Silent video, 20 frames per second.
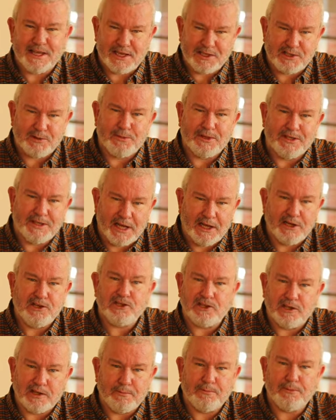as a
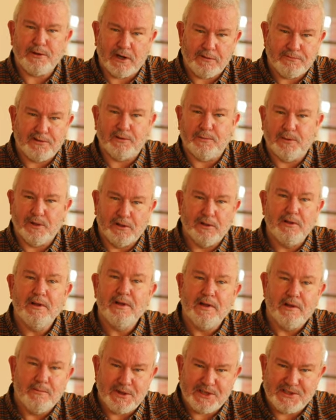potentially profitable
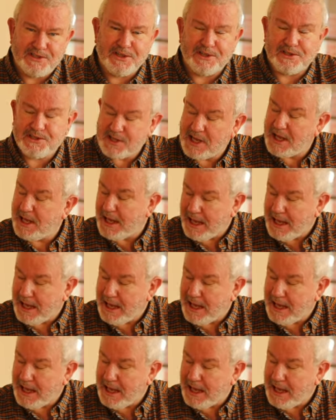business